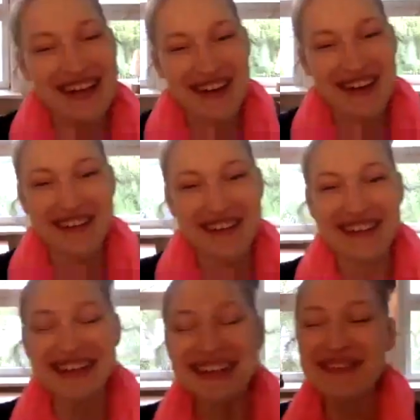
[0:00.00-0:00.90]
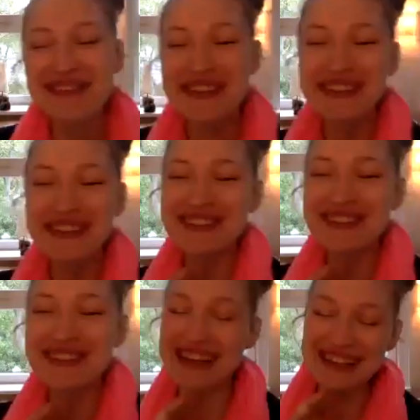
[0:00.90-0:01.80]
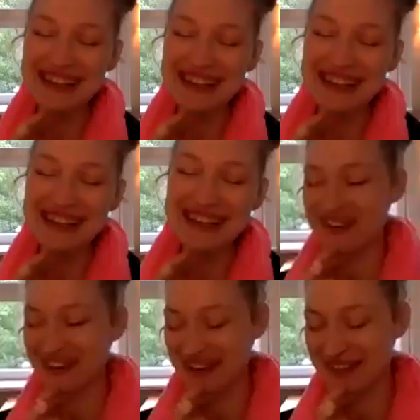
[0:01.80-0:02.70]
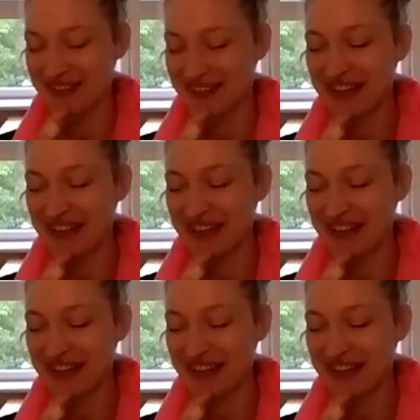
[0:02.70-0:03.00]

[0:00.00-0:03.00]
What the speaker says: So if you're ready to go,